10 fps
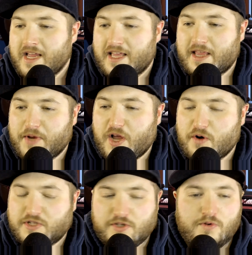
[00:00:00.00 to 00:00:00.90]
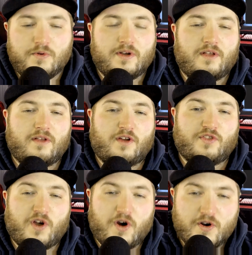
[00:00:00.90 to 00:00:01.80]
And then we go to
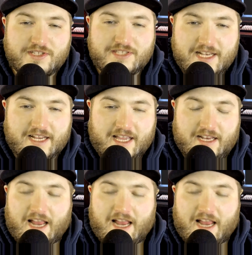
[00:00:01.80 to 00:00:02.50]
the Hurt Syndicate.